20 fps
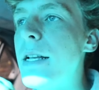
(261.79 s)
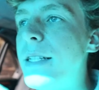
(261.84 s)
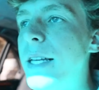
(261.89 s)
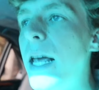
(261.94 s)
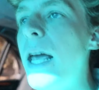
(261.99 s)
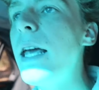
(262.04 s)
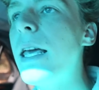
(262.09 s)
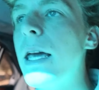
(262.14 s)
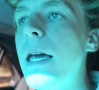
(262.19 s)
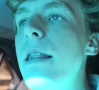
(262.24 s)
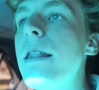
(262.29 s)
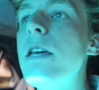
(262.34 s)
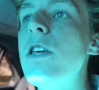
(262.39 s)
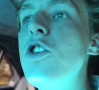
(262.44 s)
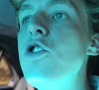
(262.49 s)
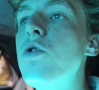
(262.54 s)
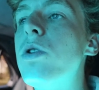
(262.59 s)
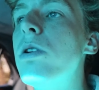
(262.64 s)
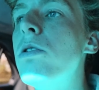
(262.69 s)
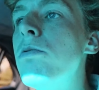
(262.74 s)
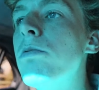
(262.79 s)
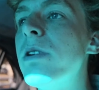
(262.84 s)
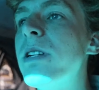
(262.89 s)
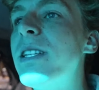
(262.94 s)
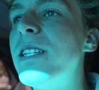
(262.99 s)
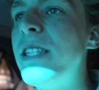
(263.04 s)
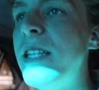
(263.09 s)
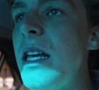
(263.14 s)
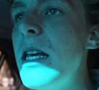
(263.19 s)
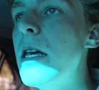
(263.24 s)
ticket that you can
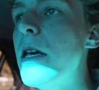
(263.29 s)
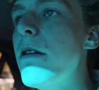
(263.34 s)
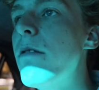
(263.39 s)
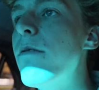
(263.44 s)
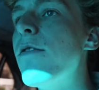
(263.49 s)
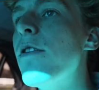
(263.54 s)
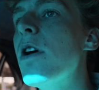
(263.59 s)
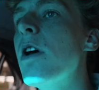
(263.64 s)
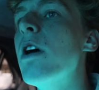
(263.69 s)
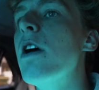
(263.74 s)
receive